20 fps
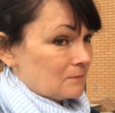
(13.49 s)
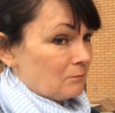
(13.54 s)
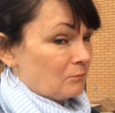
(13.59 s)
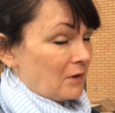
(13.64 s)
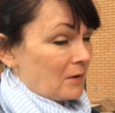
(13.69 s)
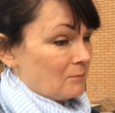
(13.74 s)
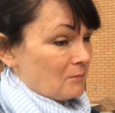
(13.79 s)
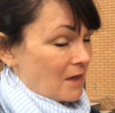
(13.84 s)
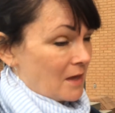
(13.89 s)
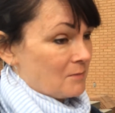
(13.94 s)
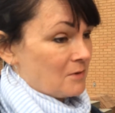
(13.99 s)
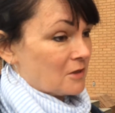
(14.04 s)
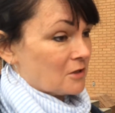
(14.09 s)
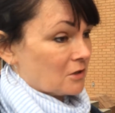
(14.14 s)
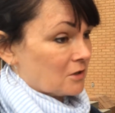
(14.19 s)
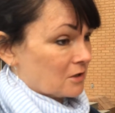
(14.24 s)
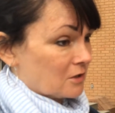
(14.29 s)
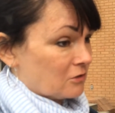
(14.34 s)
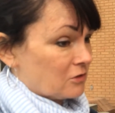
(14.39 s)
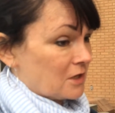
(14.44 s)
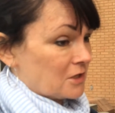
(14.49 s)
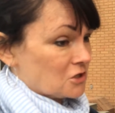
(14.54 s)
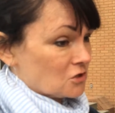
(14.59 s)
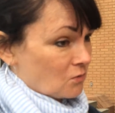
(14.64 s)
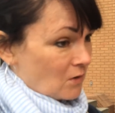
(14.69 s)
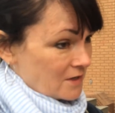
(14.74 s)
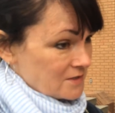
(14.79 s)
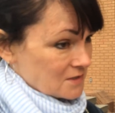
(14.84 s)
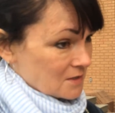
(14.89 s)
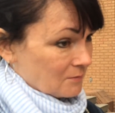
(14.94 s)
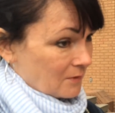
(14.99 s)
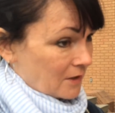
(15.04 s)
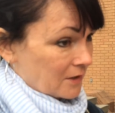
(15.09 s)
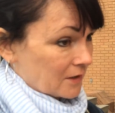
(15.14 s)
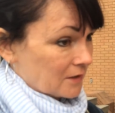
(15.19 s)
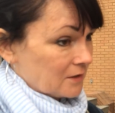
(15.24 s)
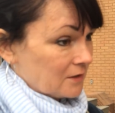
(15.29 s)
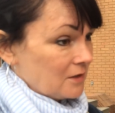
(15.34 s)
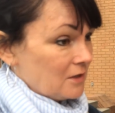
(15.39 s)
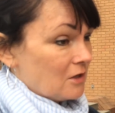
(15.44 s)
But maybe they're going to think twice about it.